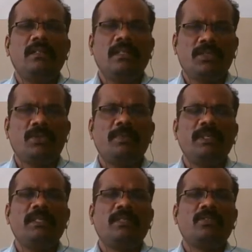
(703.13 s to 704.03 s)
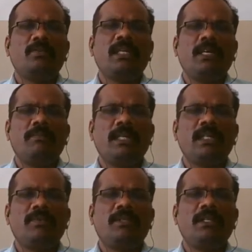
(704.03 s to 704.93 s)
should be
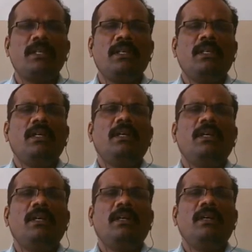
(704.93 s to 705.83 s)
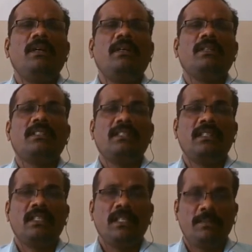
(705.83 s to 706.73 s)
updated with the recent
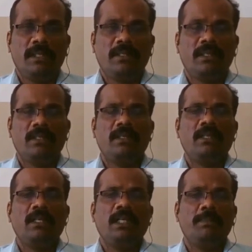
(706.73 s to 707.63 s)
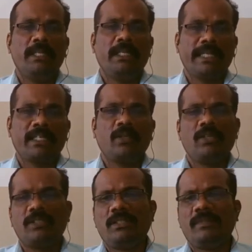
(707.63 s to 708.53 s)
and update
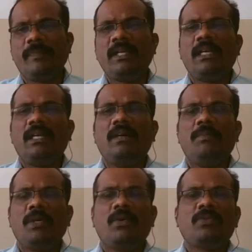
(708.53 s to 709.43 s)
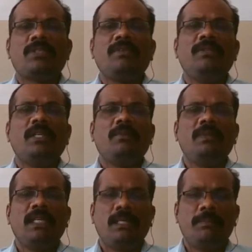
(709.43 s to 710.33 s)
technology, because if they have
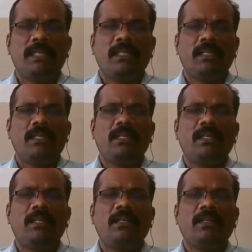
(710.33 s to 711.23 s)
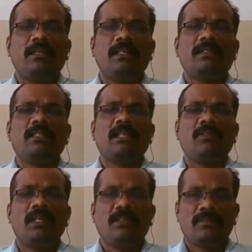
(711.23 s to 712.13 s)
been updated, their
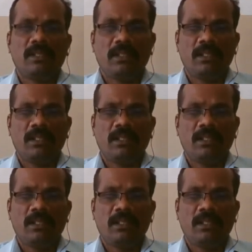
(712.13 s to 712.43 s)
surveillance will